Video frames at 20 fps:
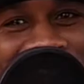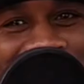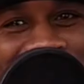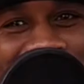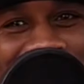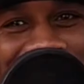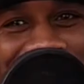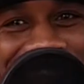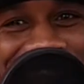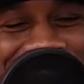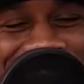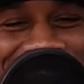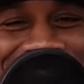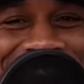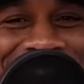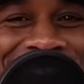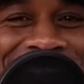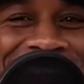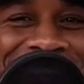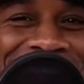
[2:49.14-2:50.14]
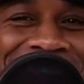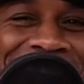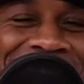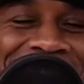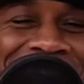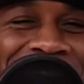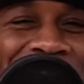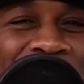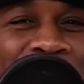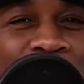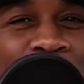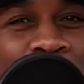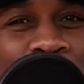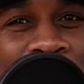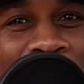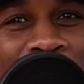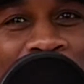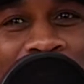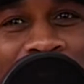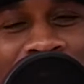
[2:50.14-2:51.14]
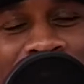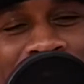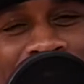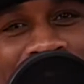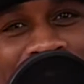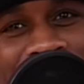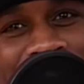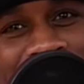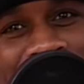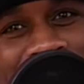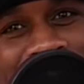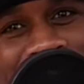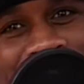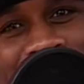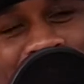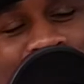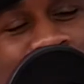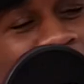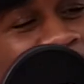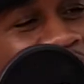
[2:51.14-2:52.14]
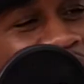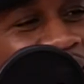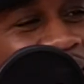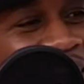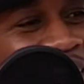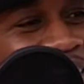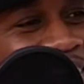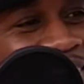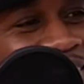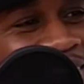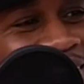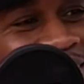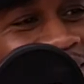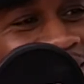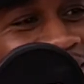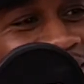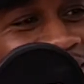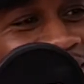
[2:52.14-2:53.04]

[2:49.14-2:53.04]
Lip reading: I decided at the age of 12, I joined a gang.